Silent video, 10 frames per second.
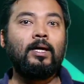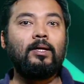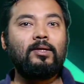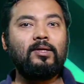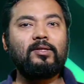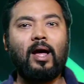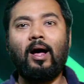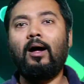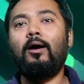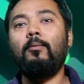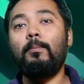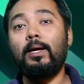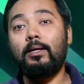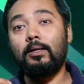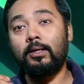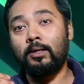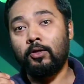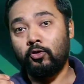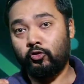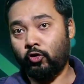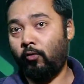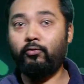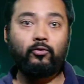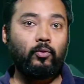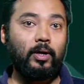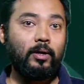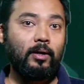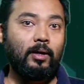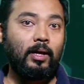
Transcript: These are mainly software